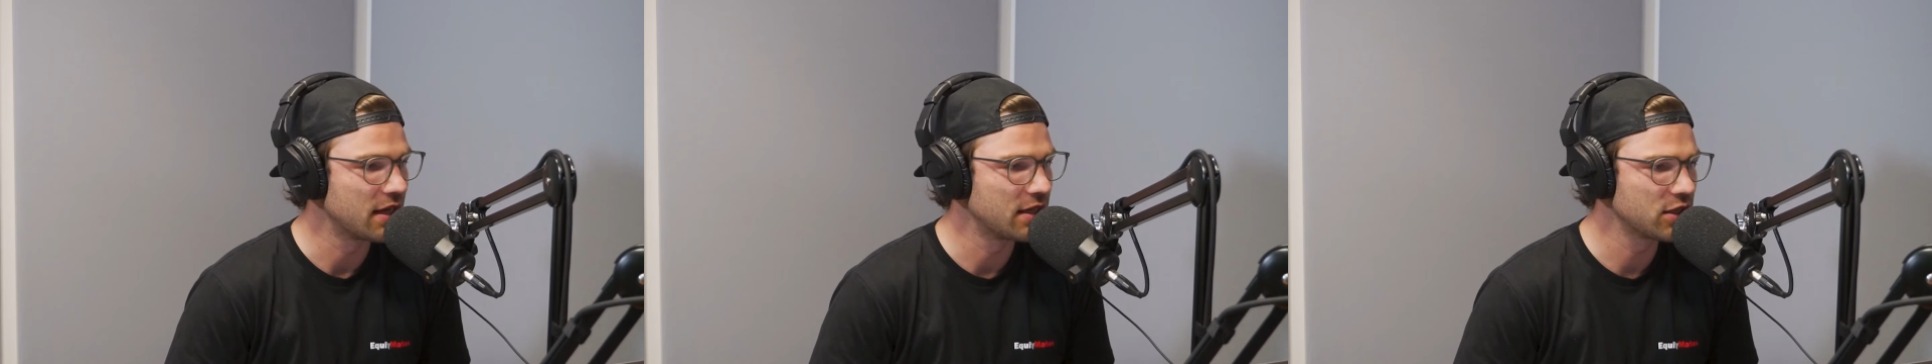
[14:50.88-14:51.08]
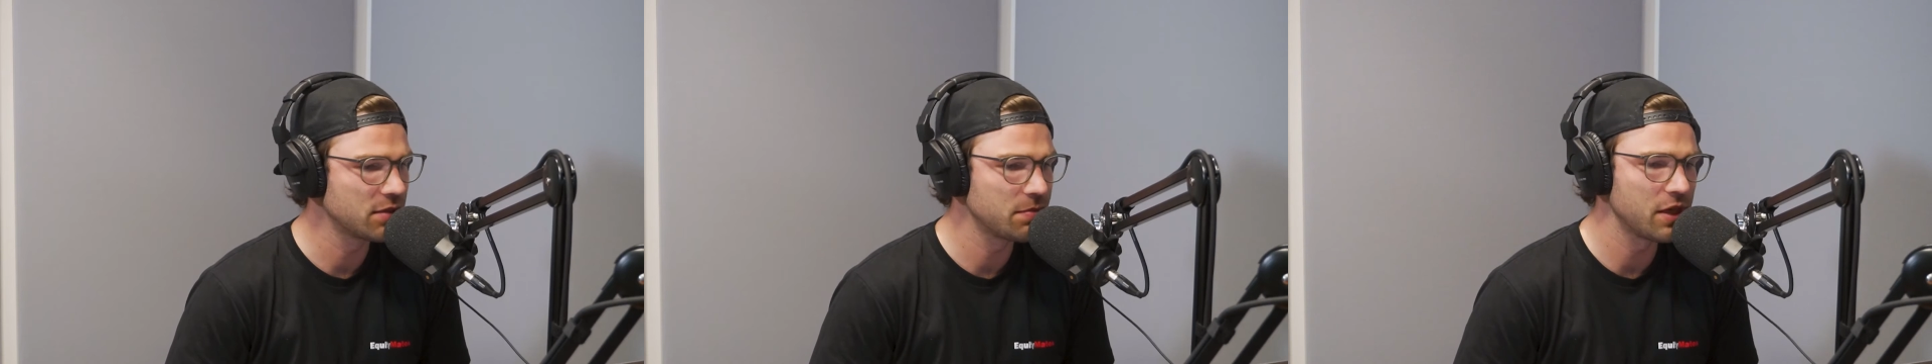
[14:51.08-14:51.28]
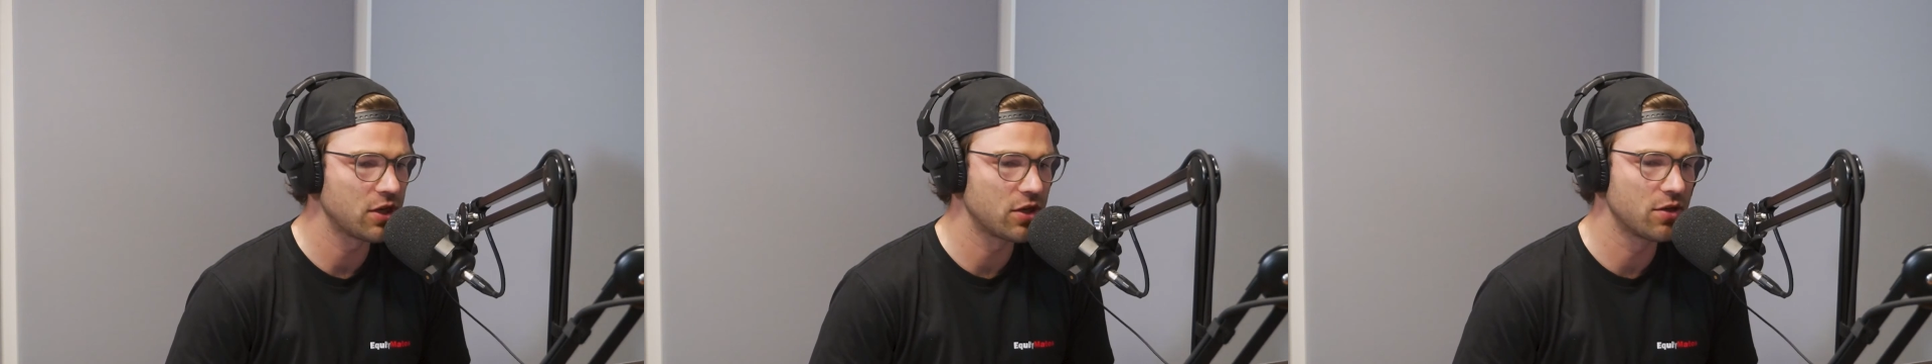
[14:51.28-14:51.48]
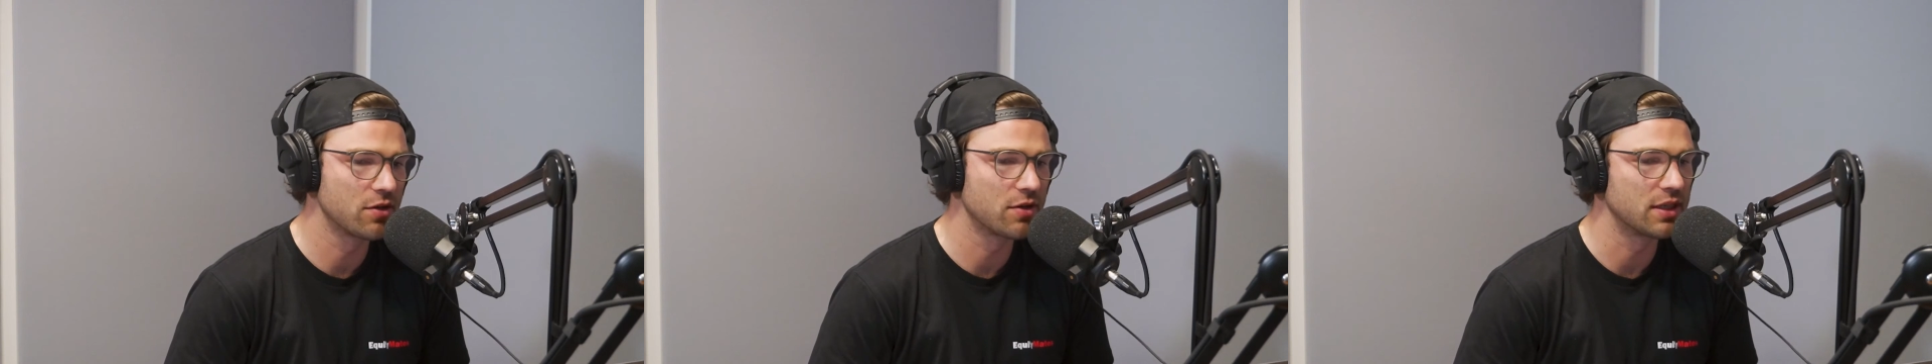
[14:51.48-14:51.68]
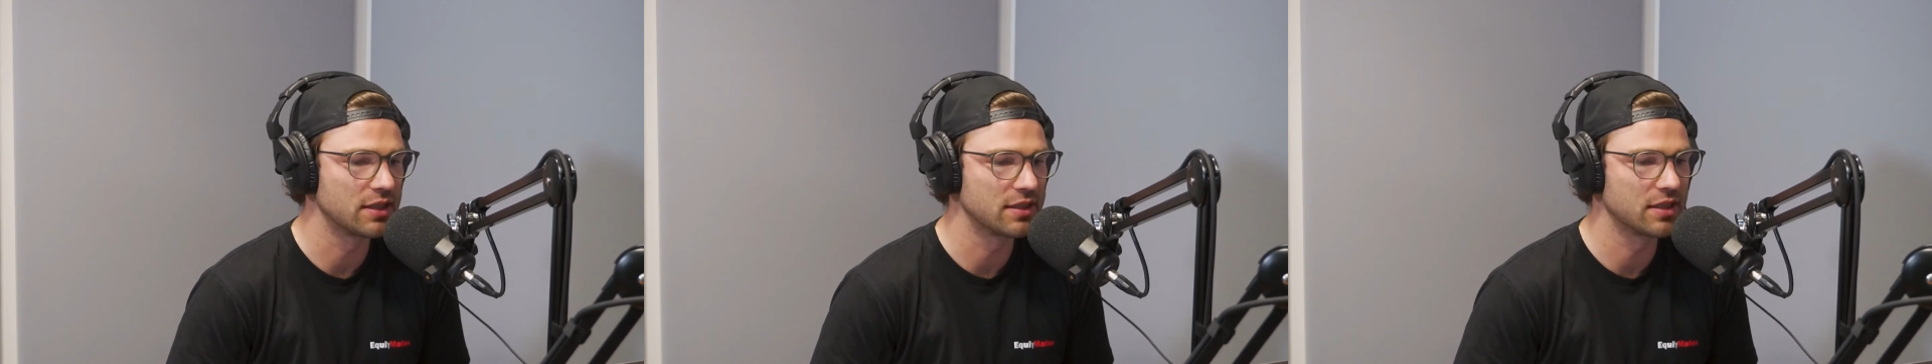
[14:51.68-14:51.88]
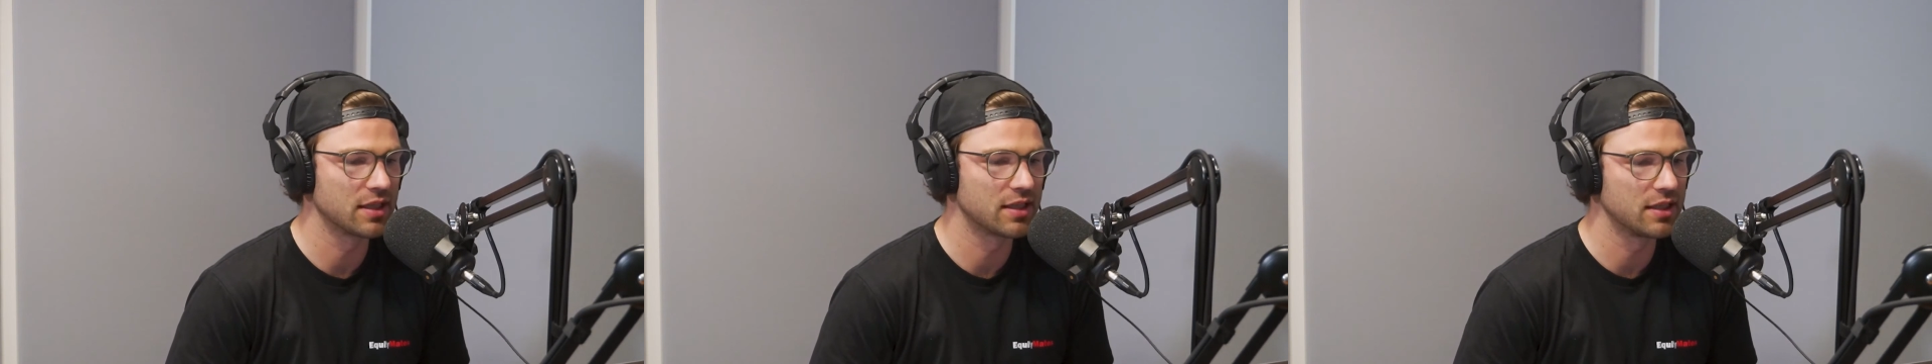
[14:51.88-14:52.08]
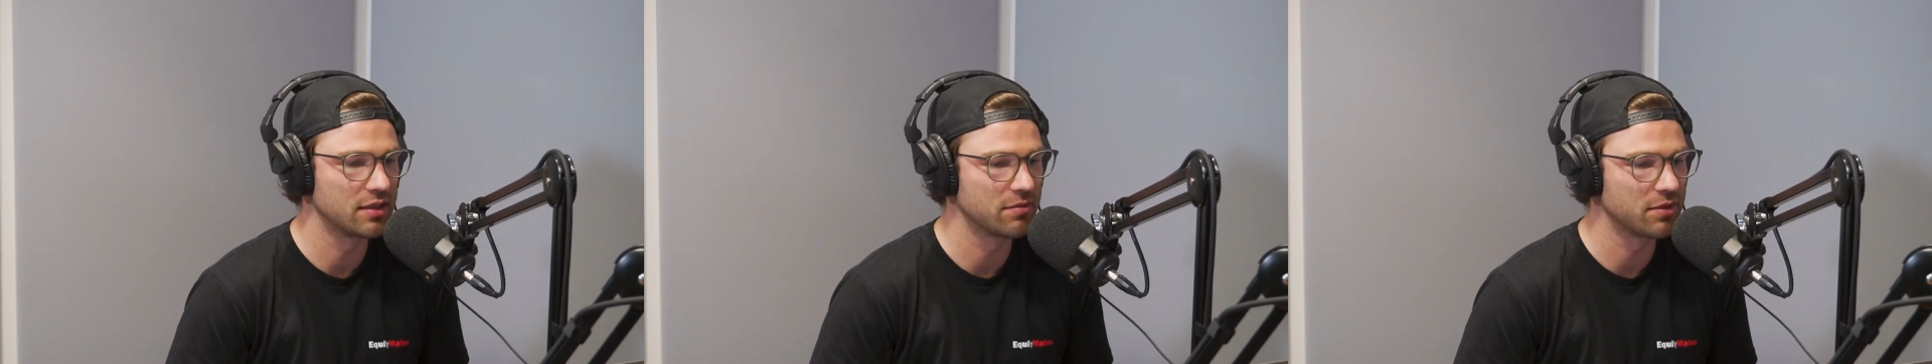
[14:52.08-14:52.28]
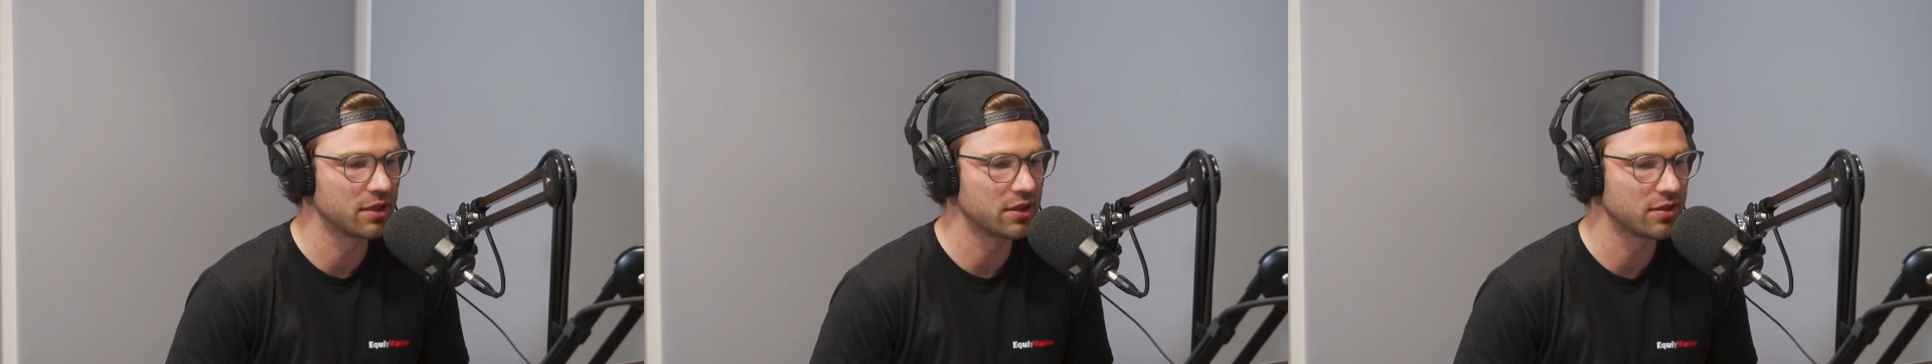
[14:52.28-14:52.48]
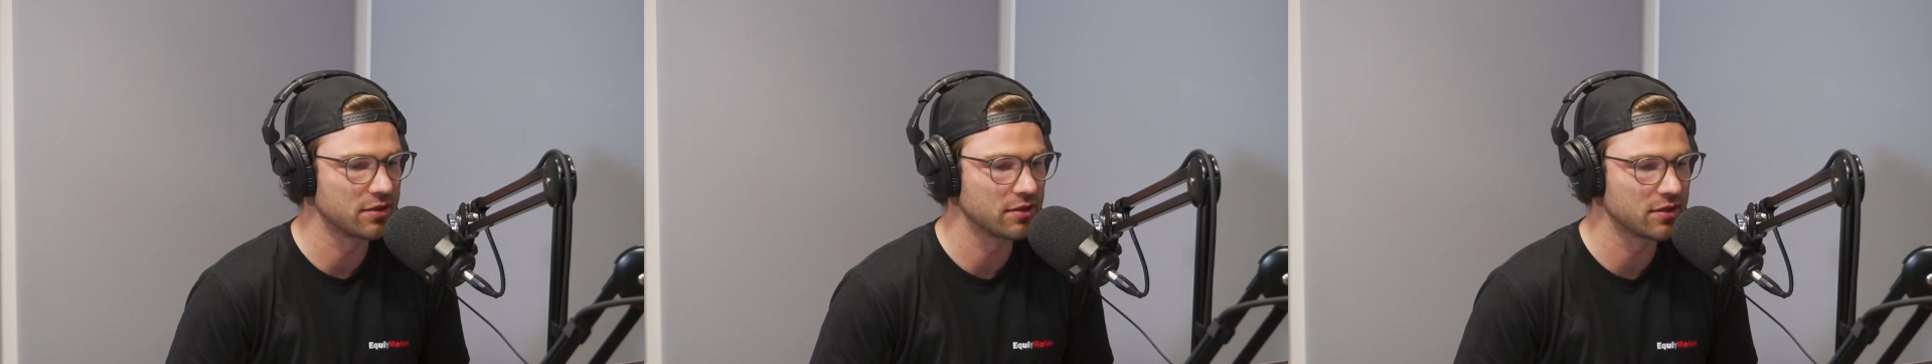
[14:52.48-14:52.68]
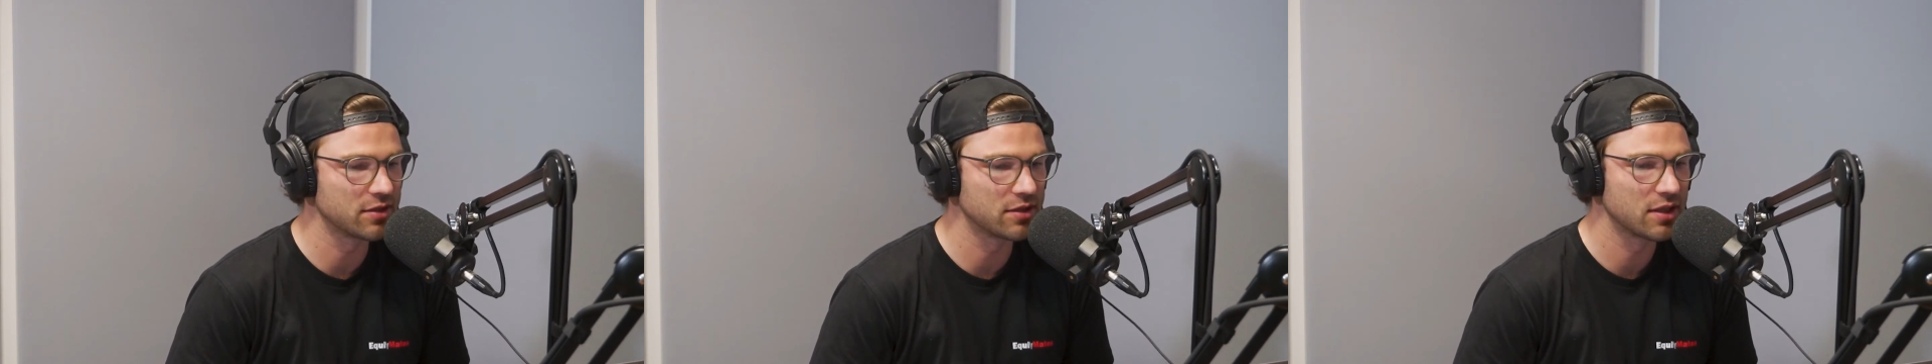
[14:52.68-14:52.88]
just be curious, I think,
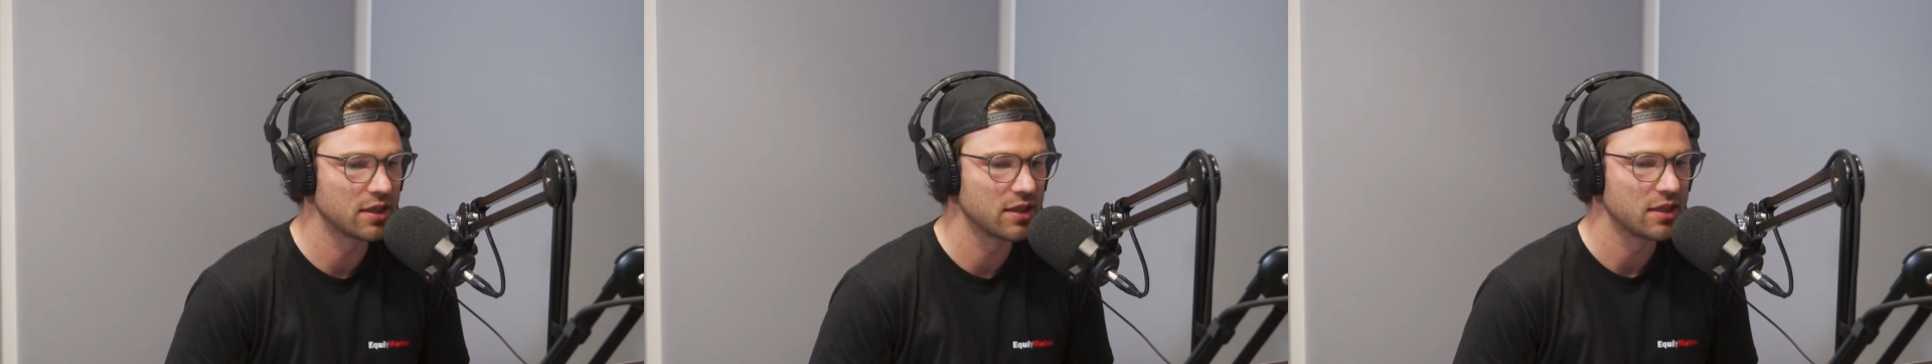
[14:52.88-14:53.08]
because